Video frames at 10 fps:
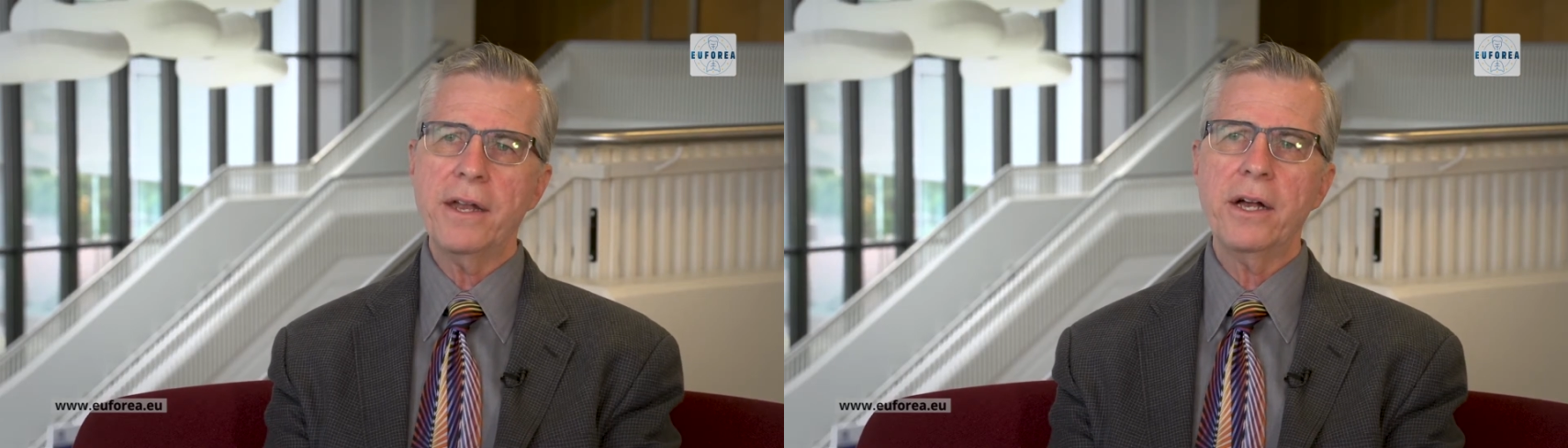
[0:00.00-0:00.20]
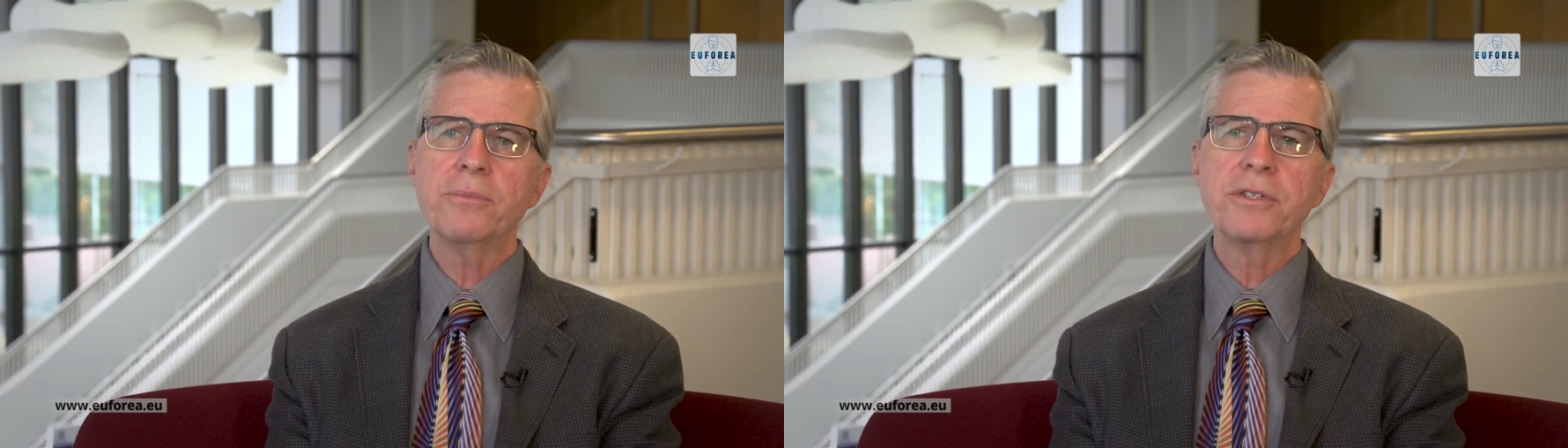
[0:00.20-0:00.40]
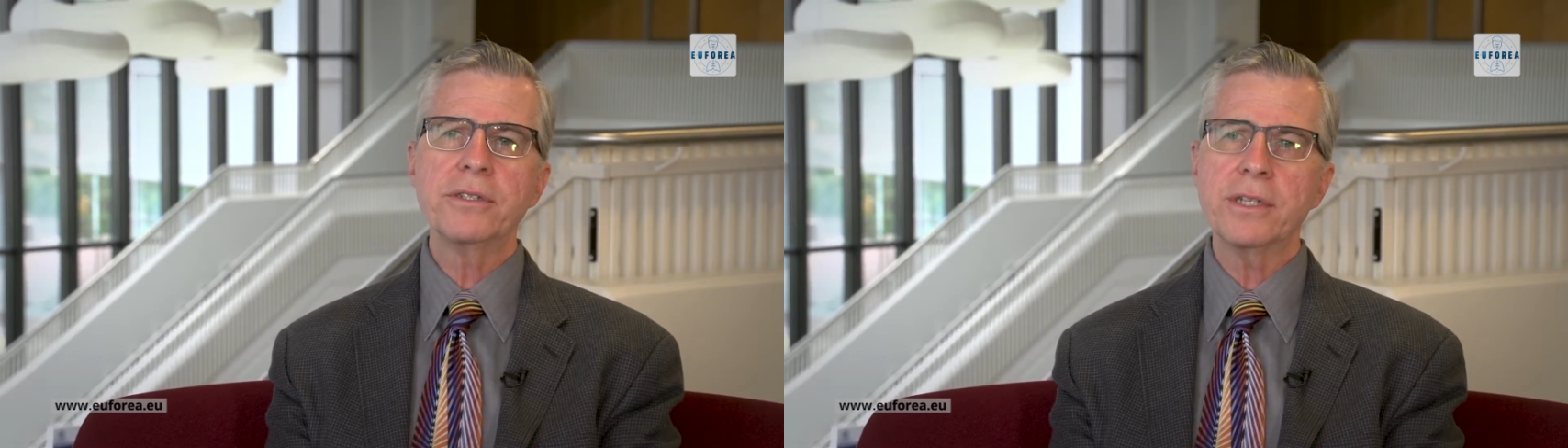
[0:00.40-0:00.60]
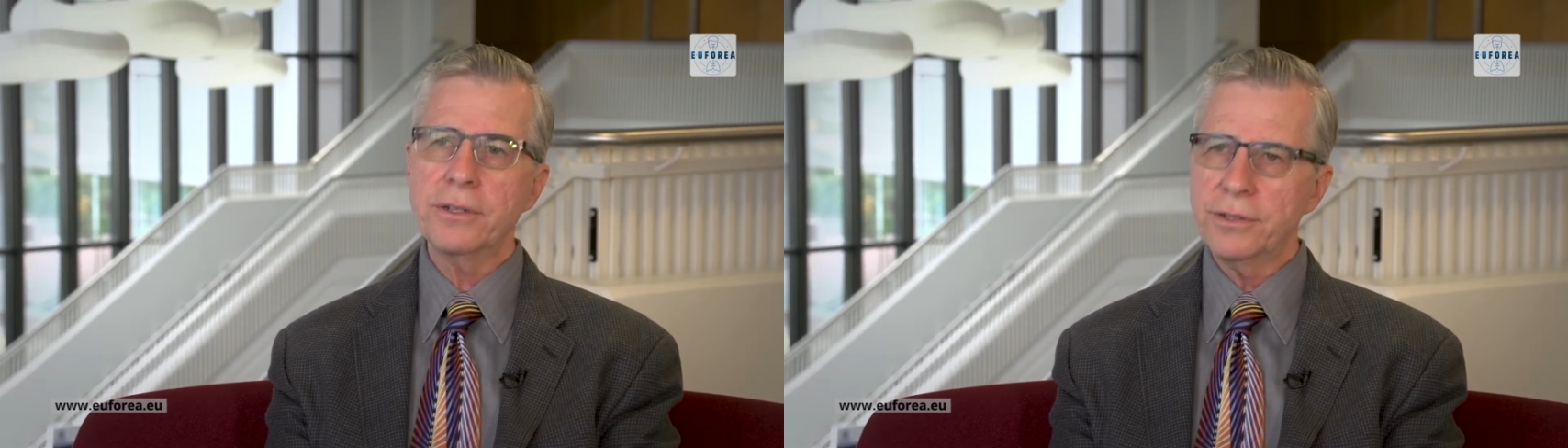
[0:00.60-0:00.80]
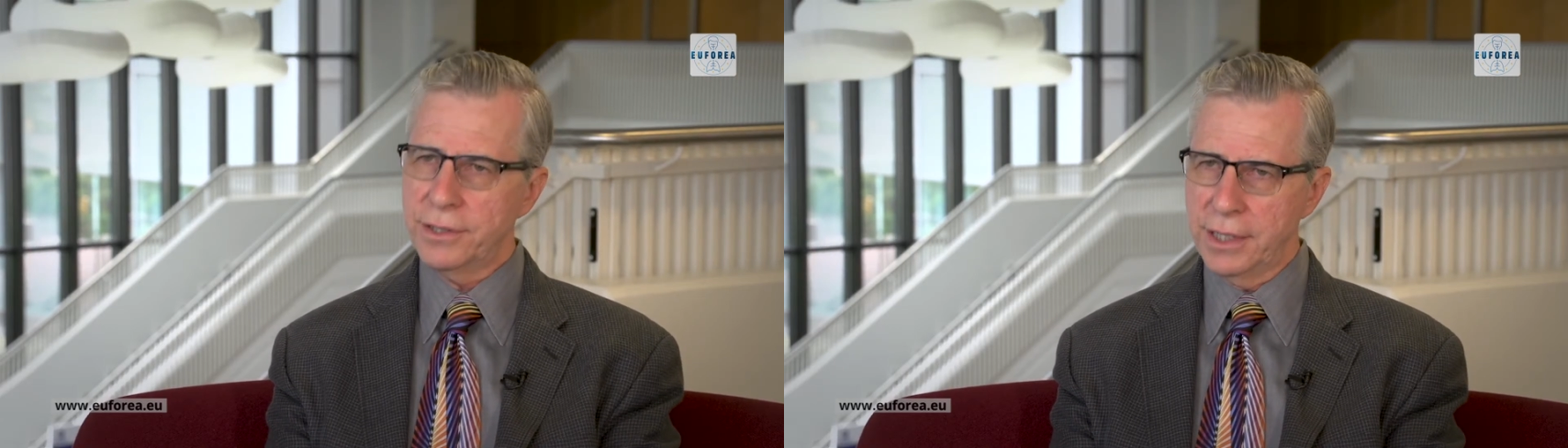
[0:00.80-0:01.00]
helps us
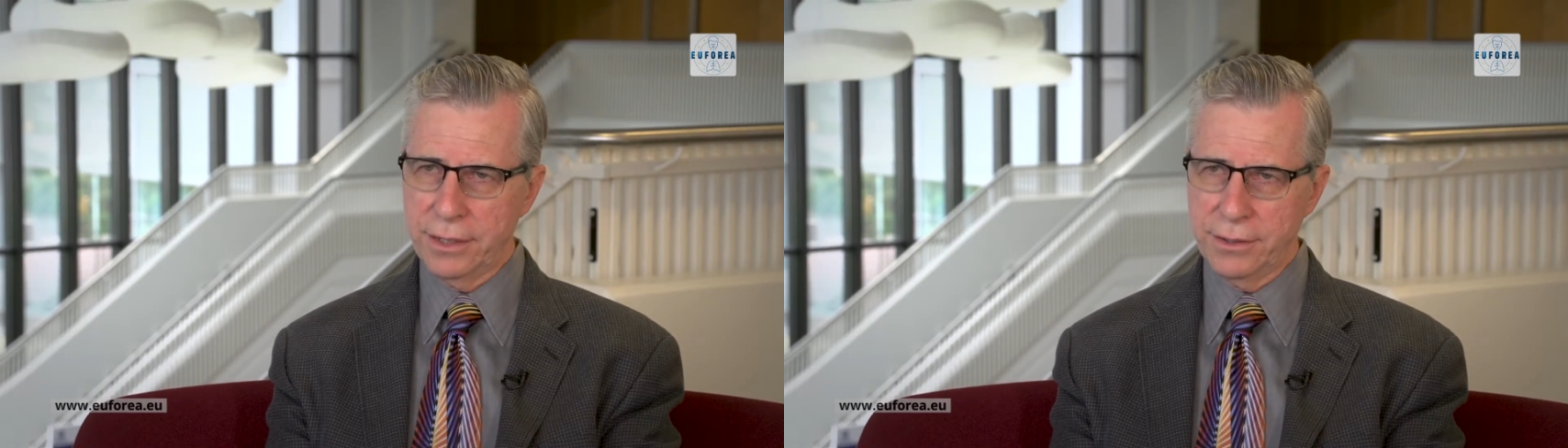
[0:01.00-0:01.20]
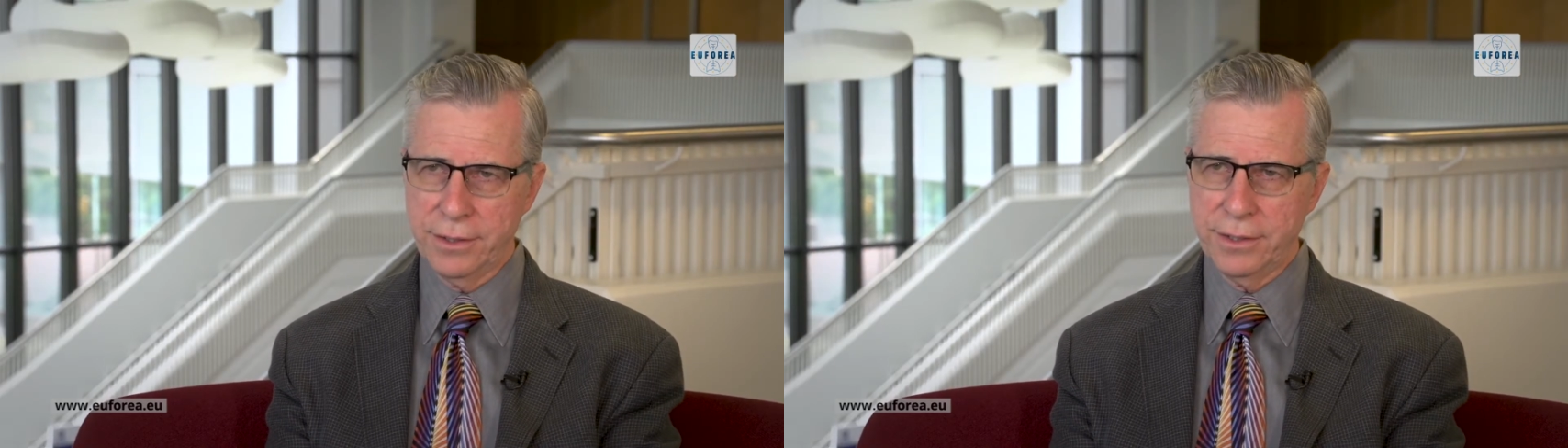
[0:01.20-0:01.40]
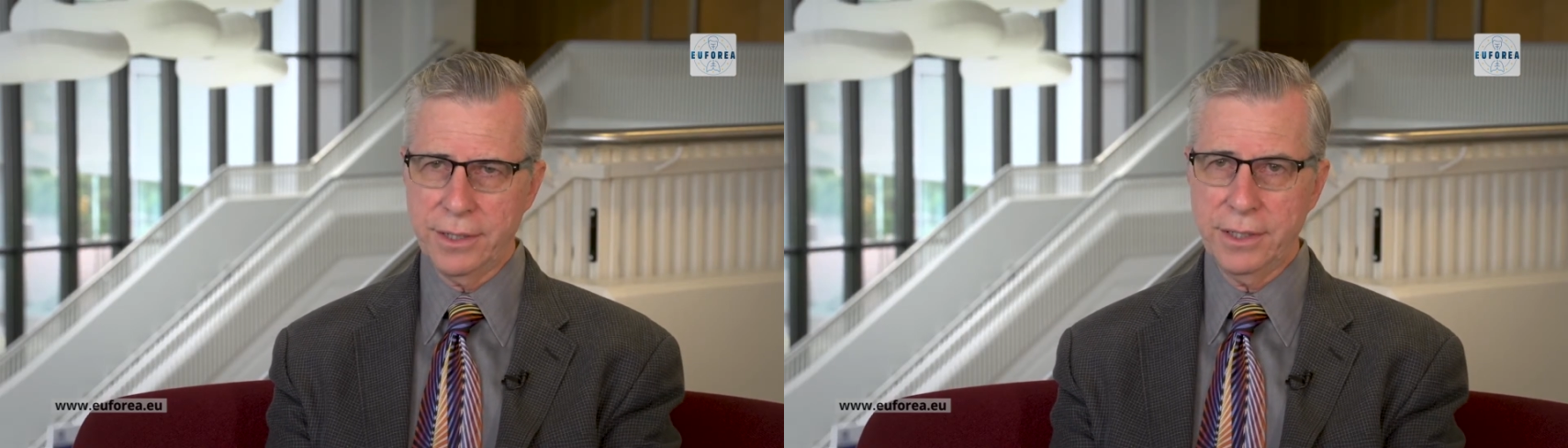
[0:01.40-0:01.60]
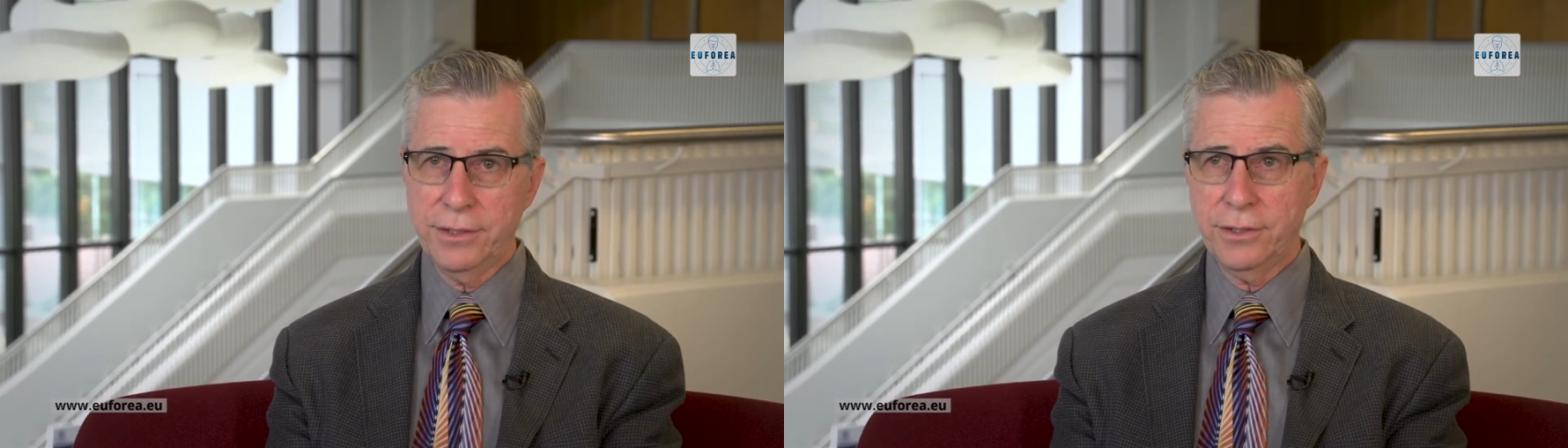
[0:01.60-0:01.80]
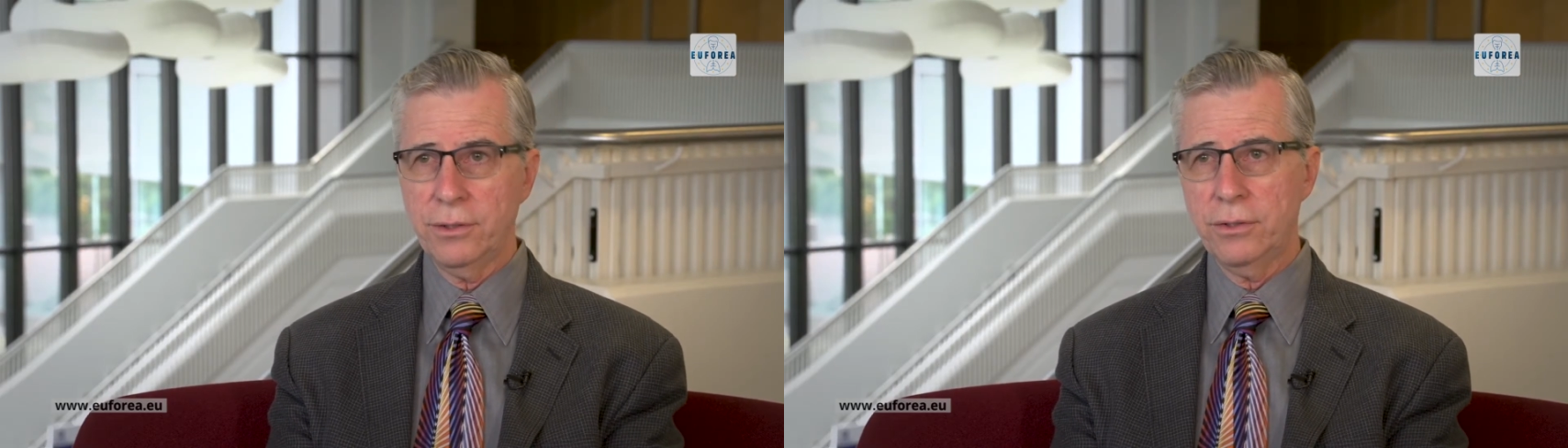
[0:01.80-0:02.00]
understand the disease,
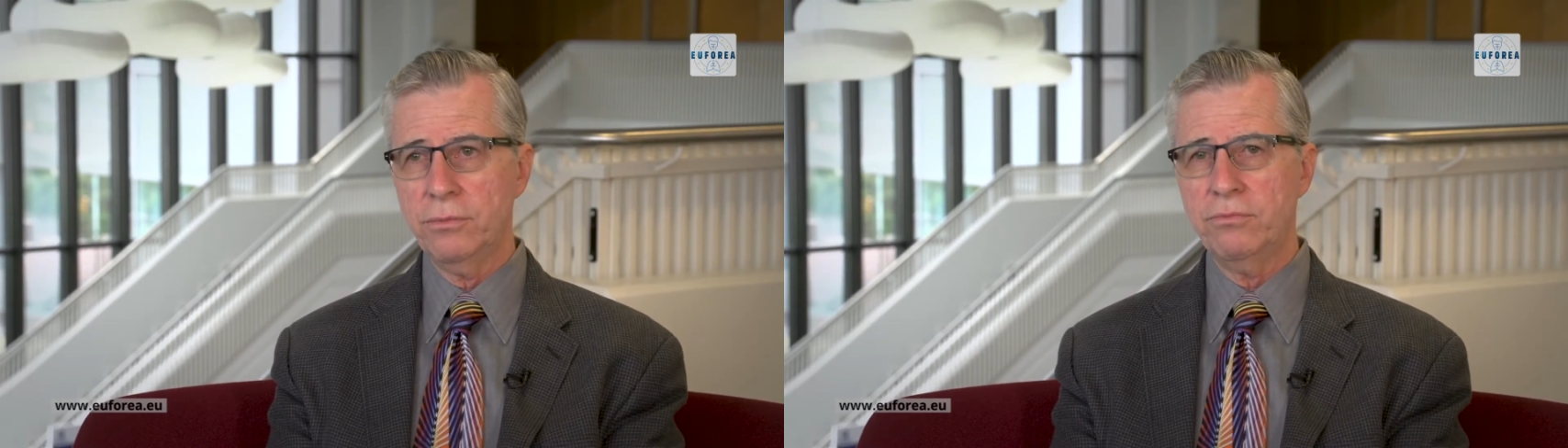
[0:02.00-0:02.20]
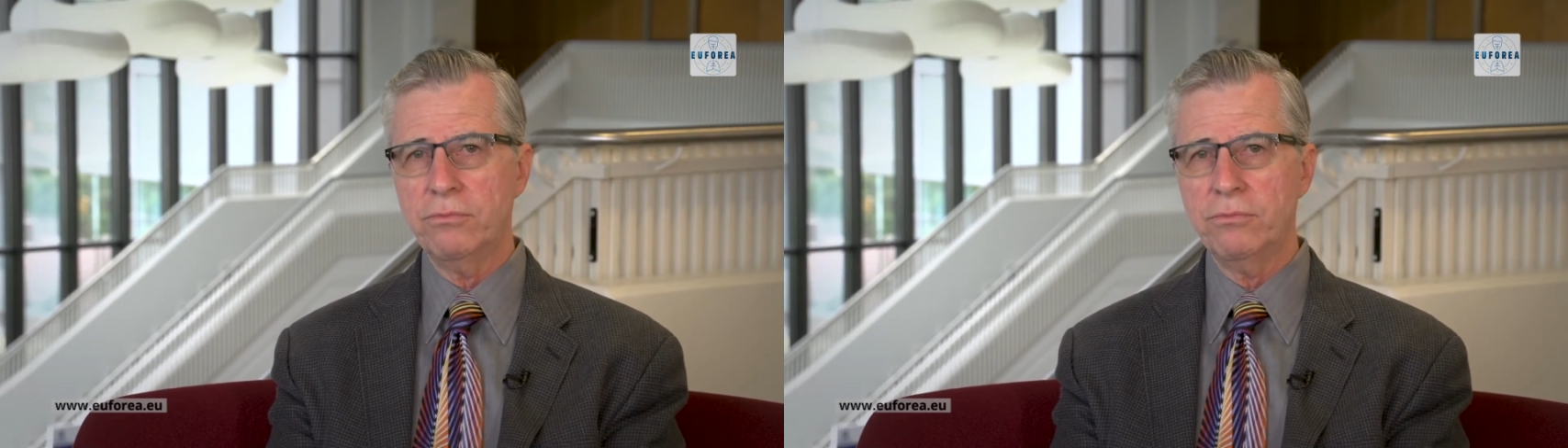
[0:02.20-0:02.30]
so